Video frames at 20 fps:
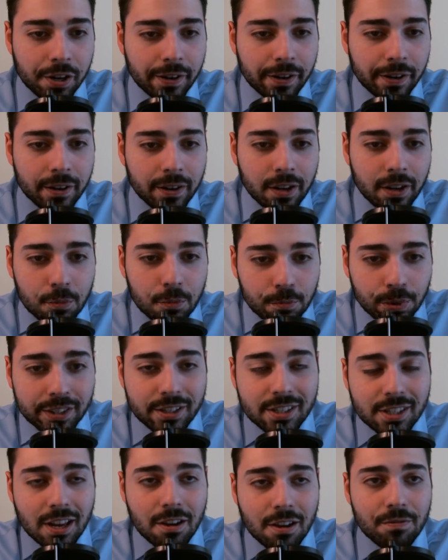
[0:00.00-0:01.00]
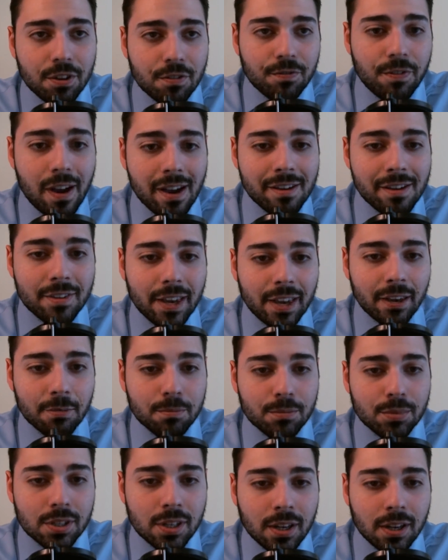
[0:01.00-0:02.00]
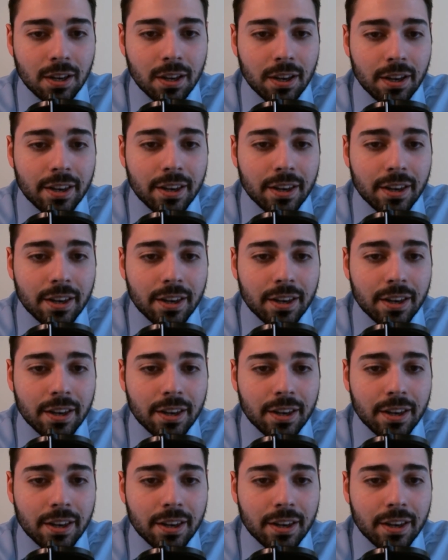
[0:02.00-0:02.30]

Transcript: year played 75 games,